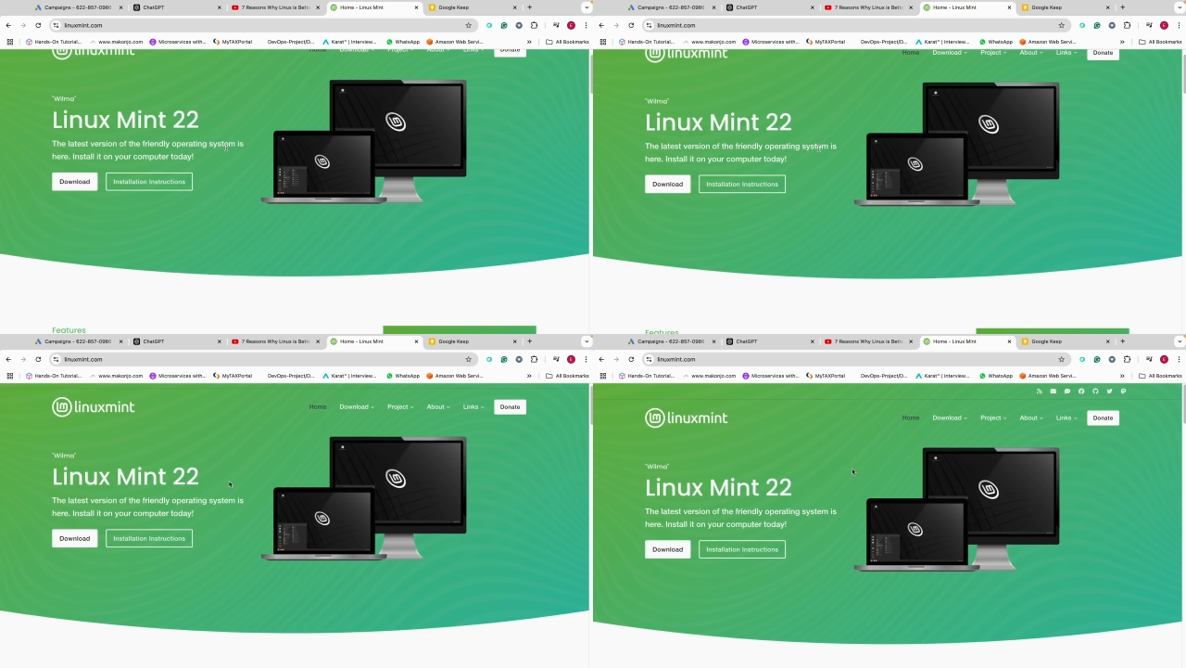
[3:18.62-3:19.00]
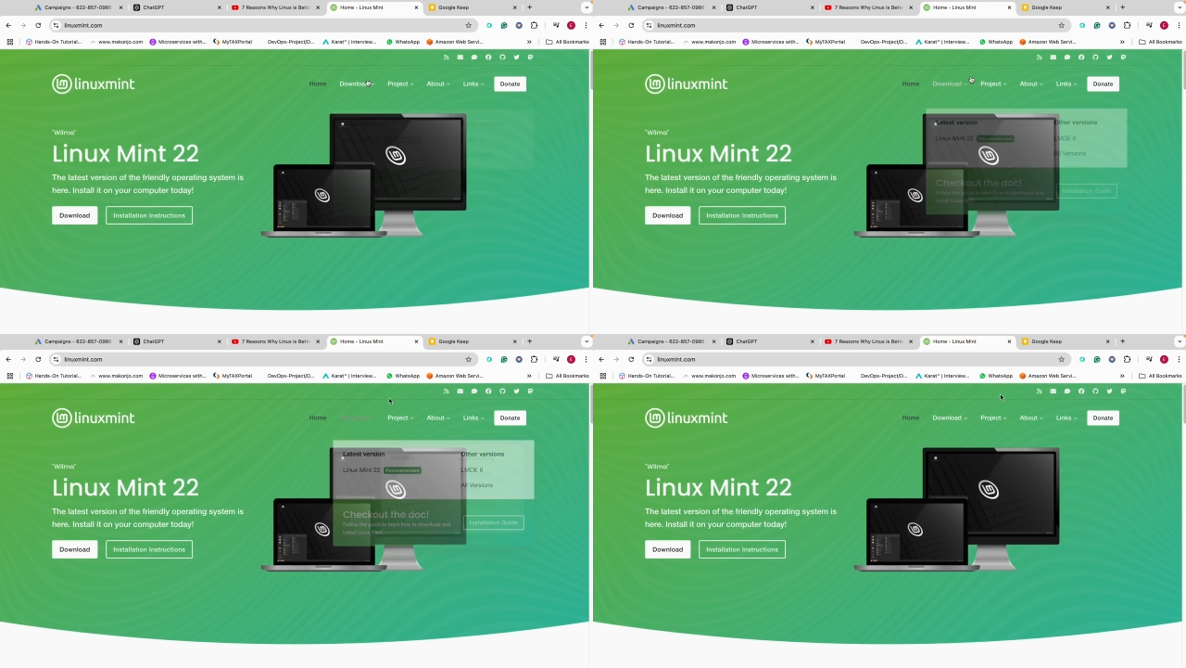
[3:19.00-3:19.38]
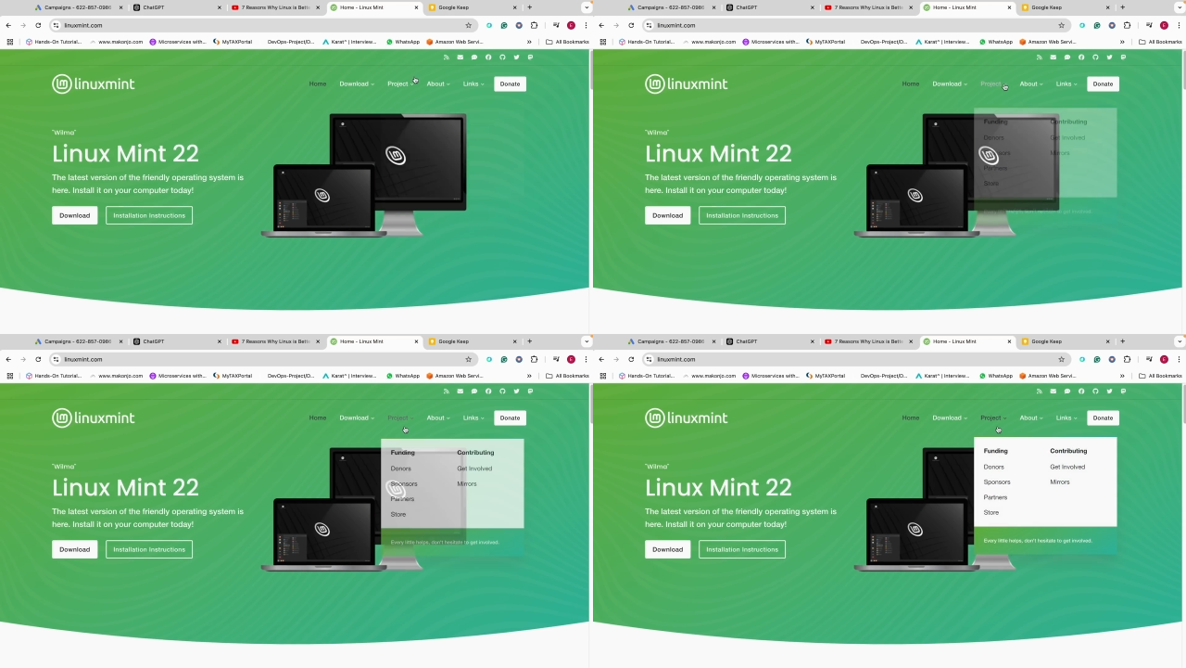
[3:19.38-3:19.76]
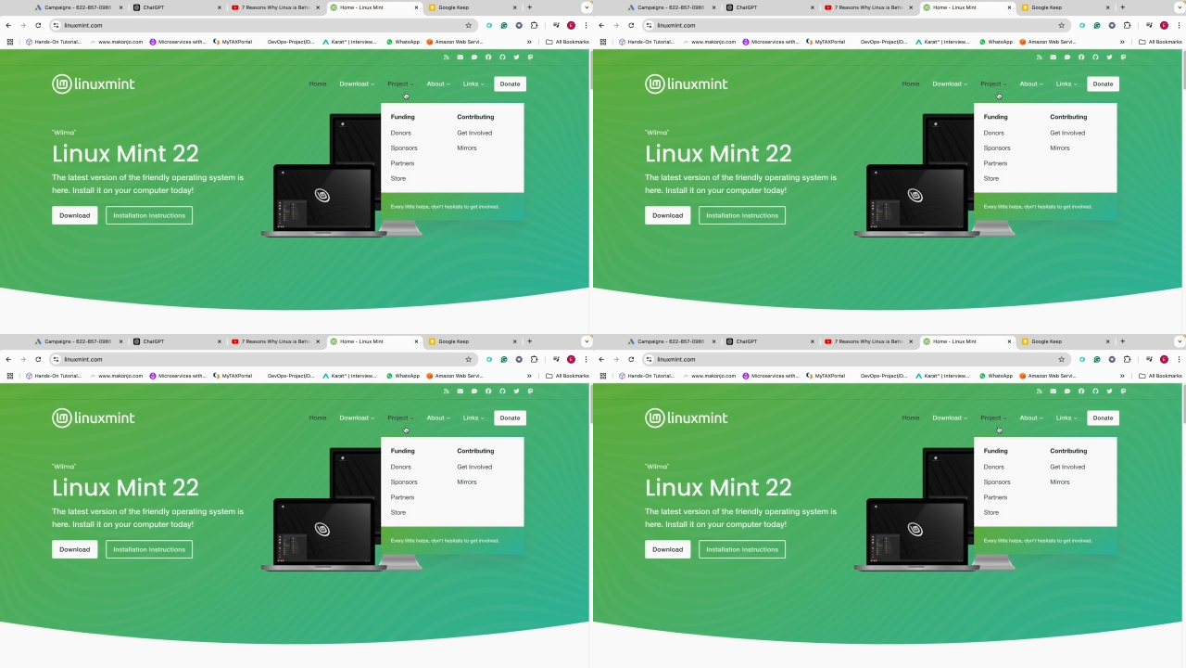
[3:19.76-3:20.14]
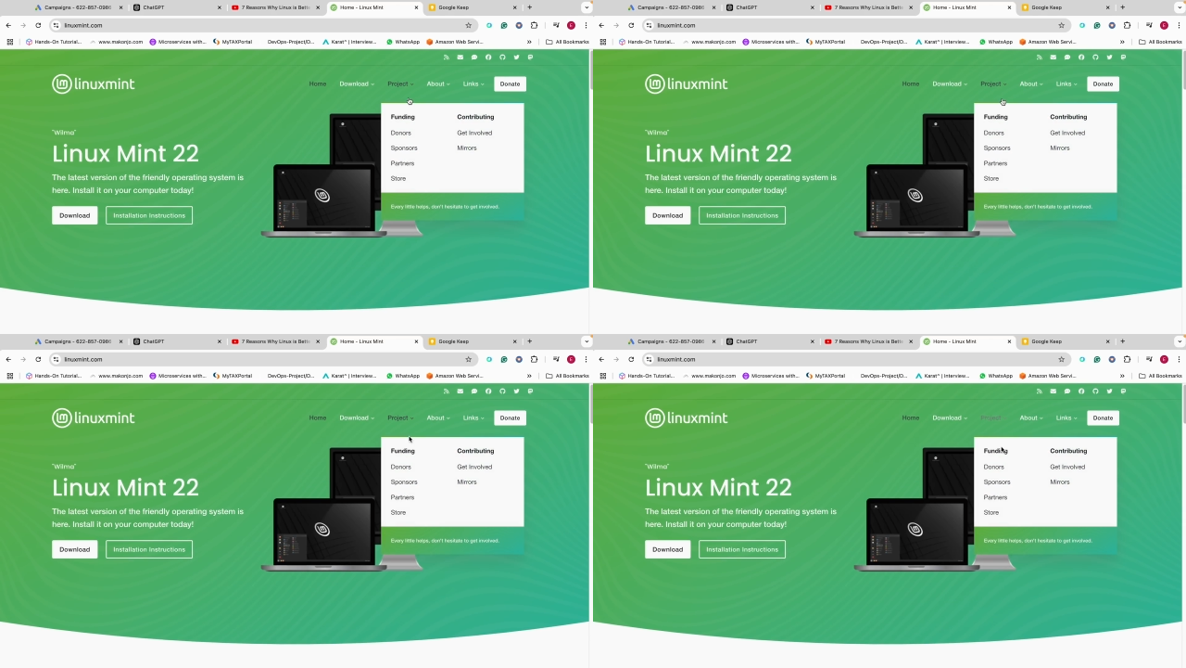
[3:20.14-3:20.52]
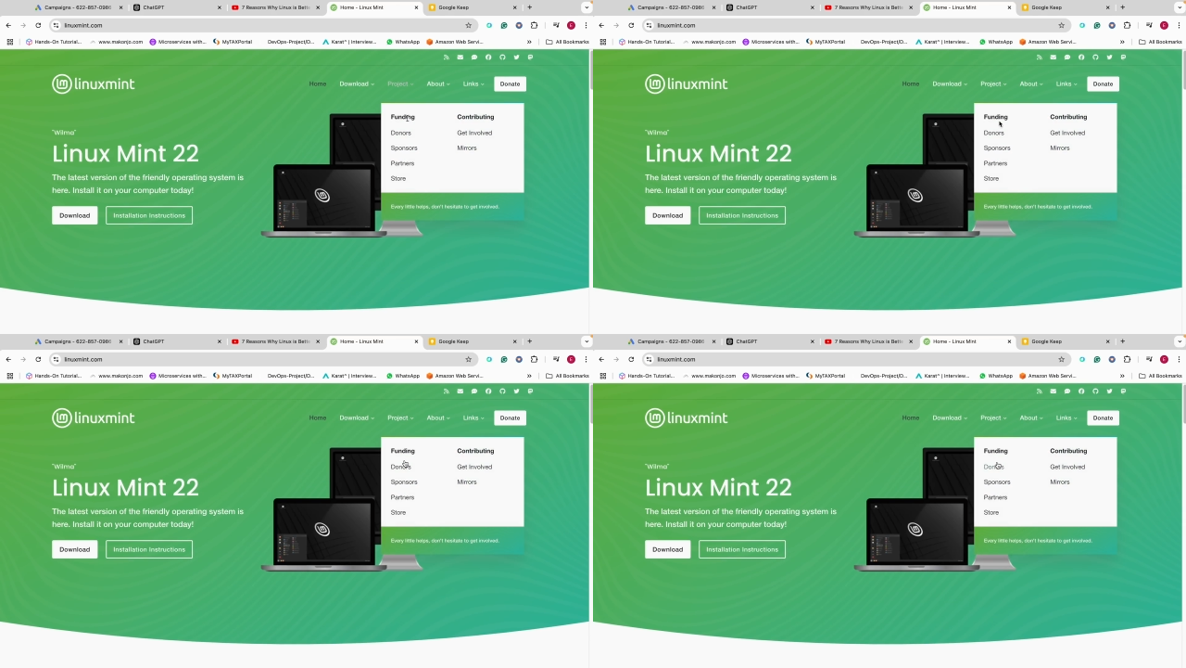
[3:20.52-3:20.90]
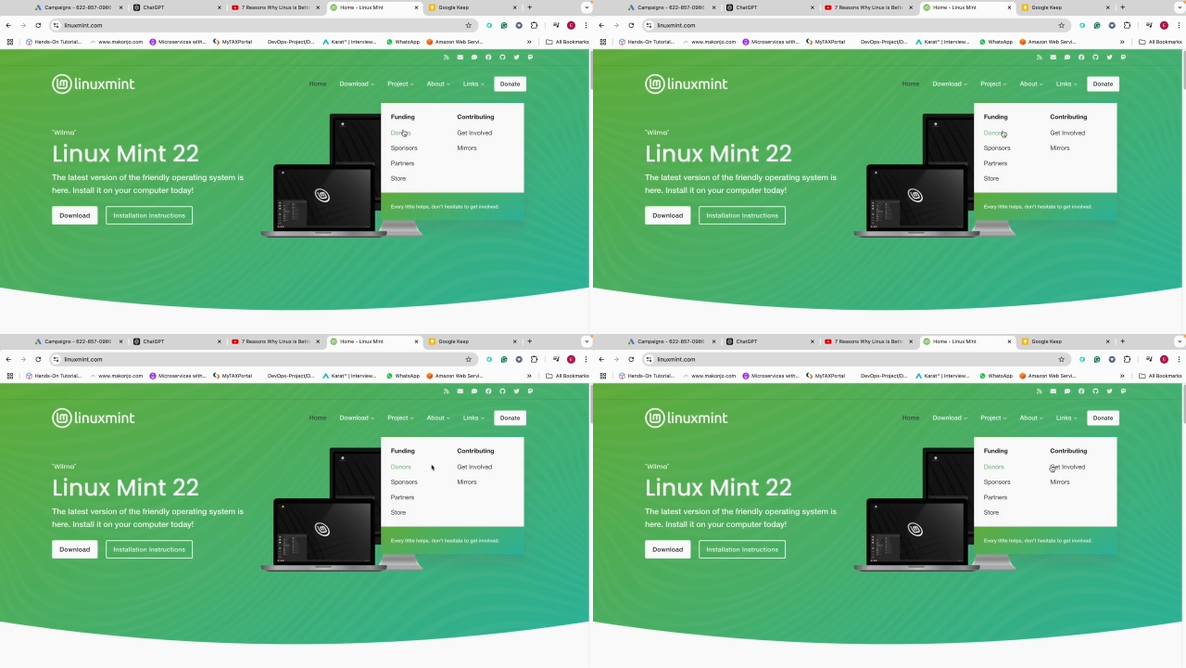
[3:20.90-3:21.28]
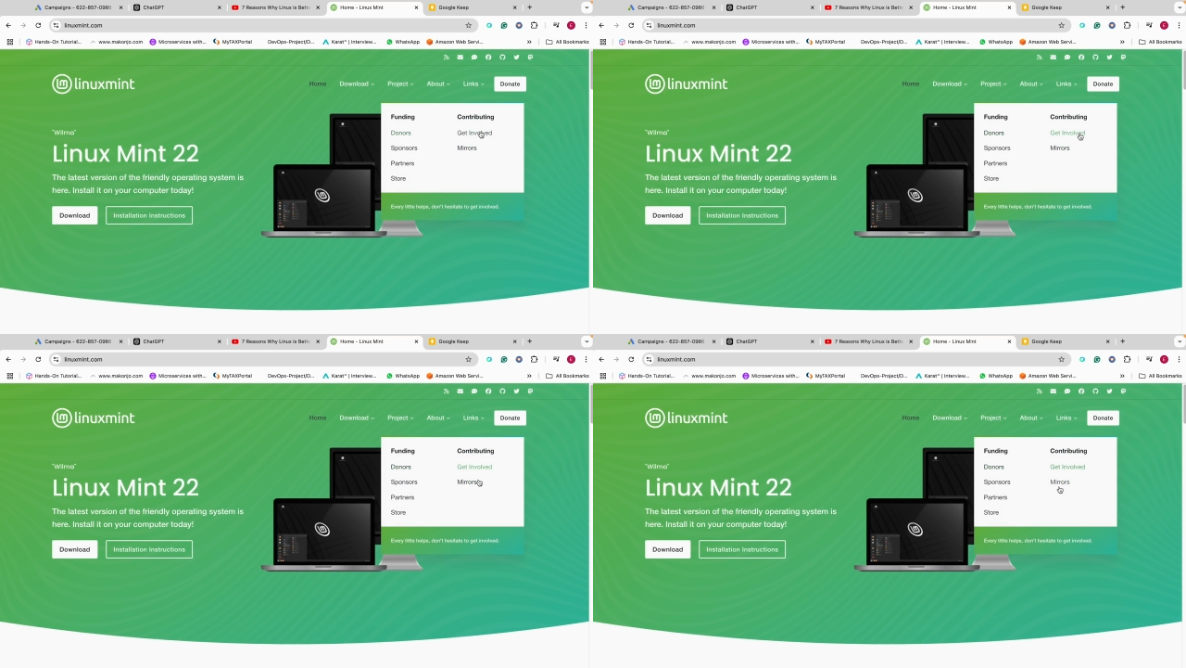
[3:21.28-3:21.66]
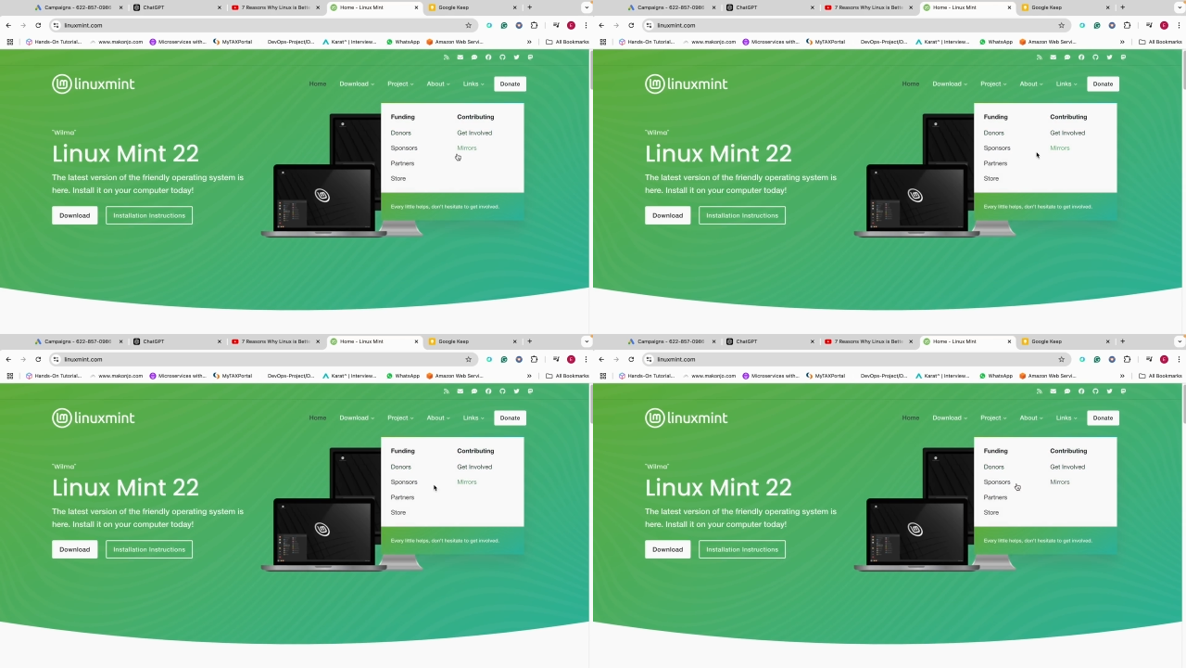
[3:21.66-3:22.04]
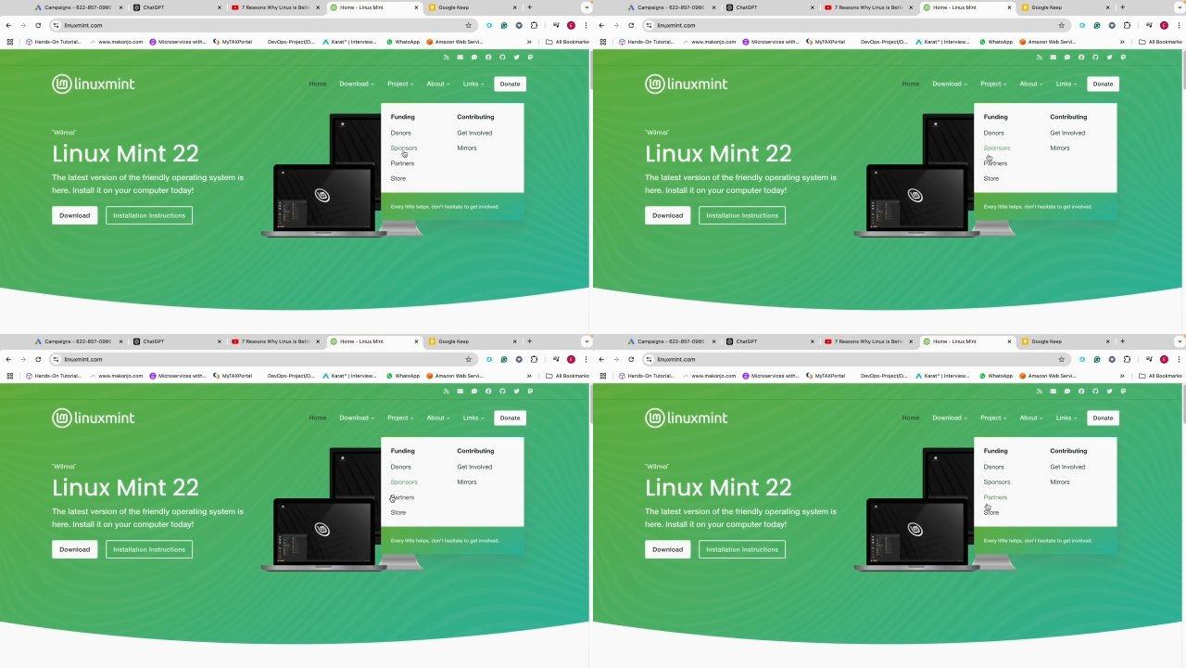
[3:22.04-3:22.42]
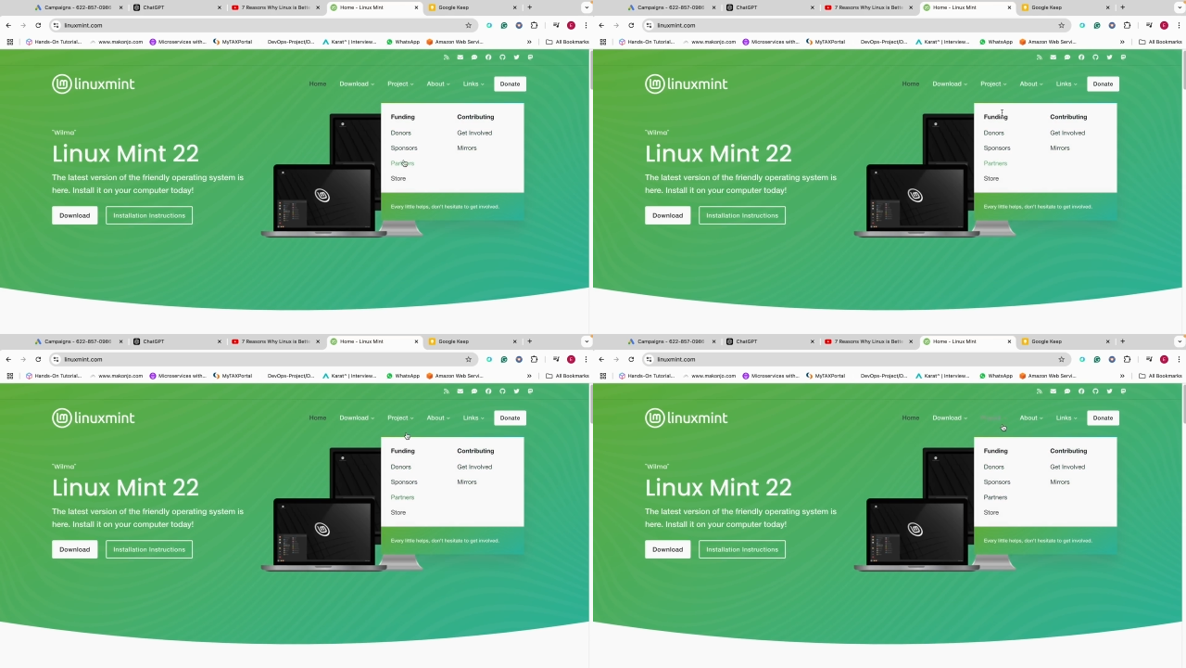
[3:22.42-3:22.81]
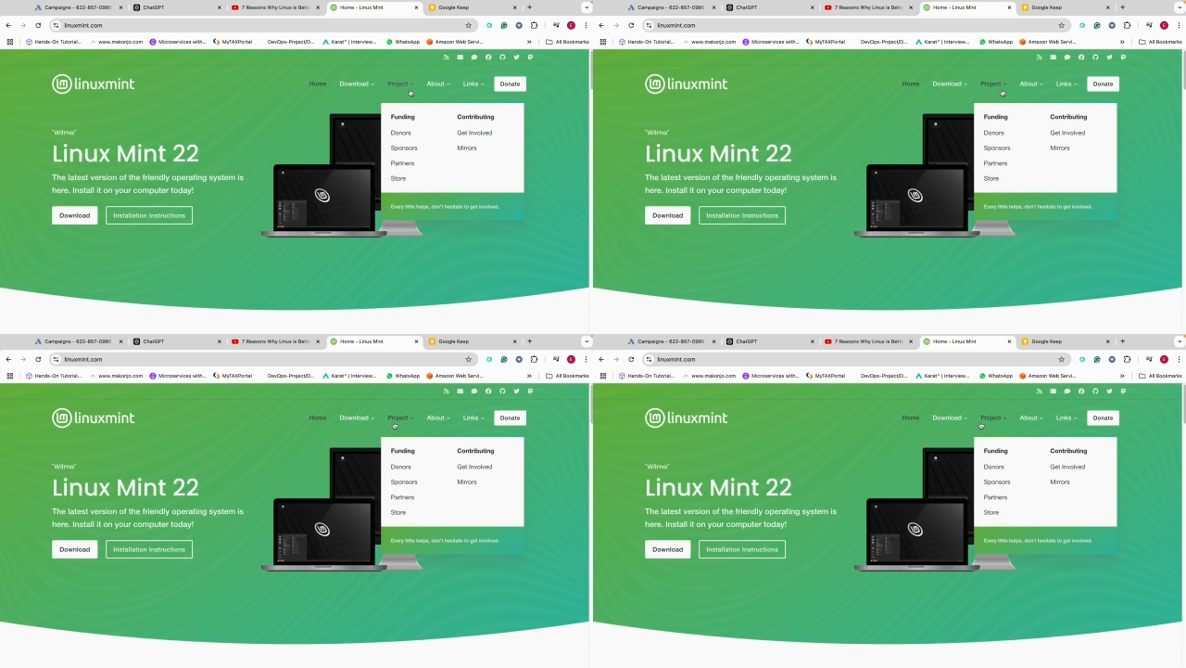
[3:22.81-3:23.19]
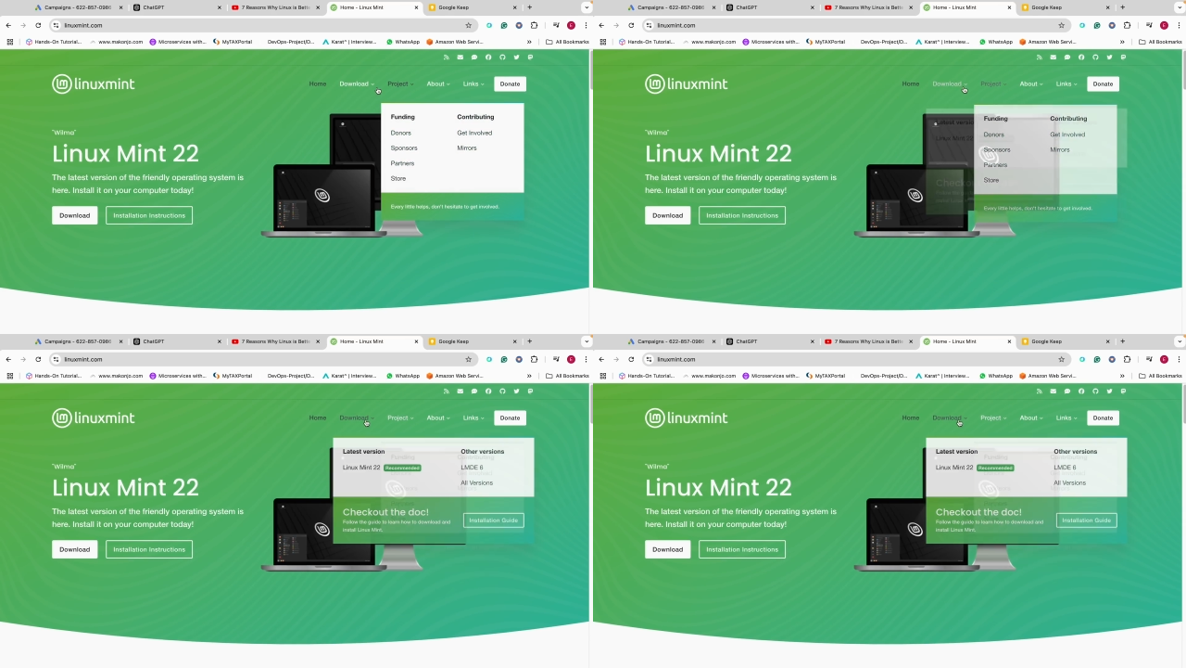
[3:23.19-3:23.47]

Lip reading: Nobody's mouth can be seen.